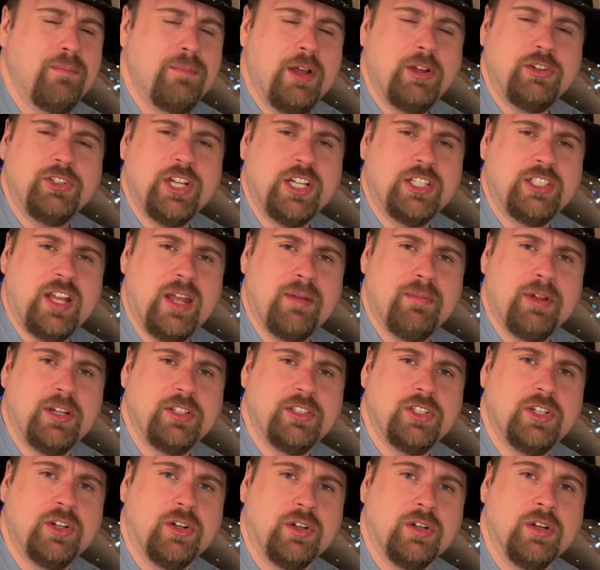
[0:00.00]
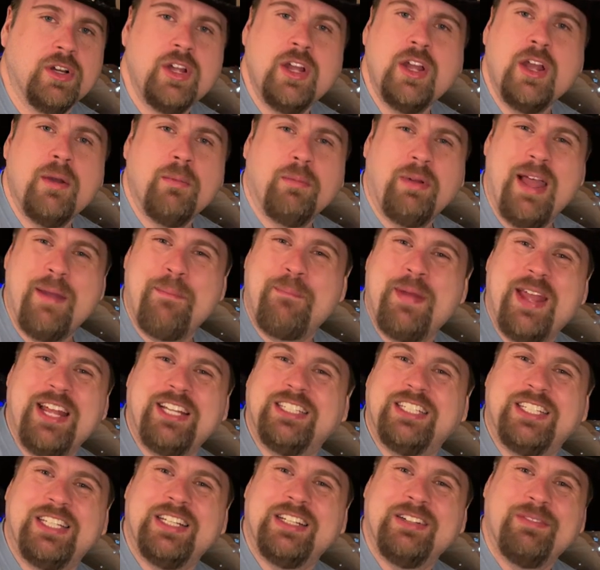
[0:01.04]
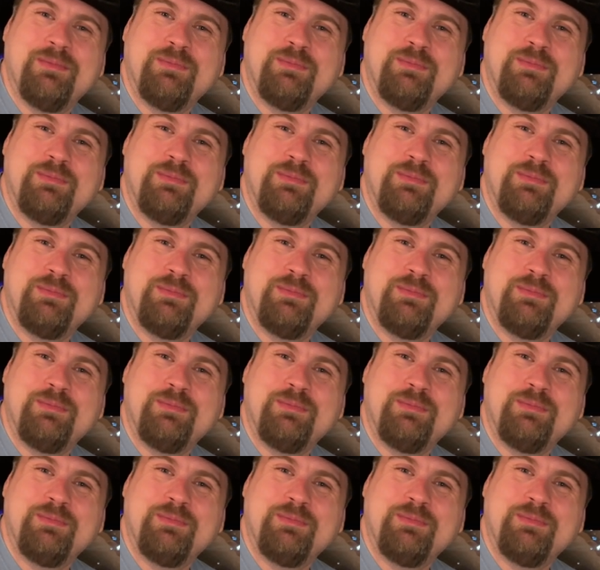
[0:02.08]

milkshakes that much, or plant-based